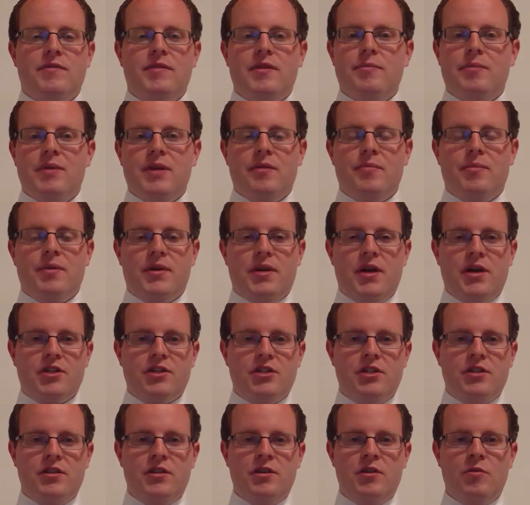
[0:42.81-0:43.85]
VP of
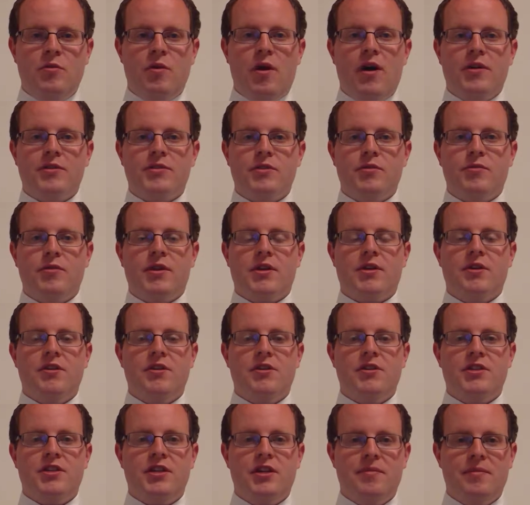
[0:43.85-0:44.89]
production, who also
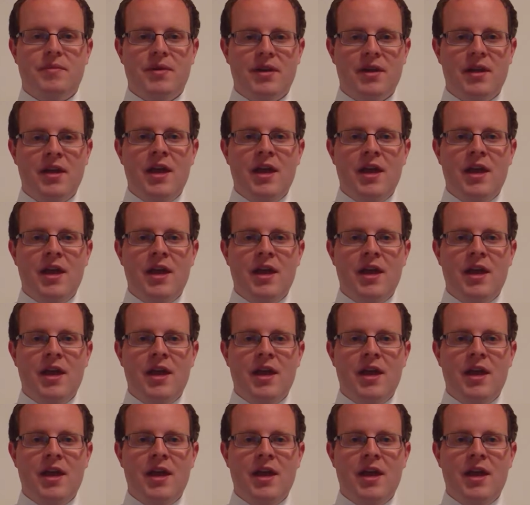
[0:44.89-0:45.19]
encouraged him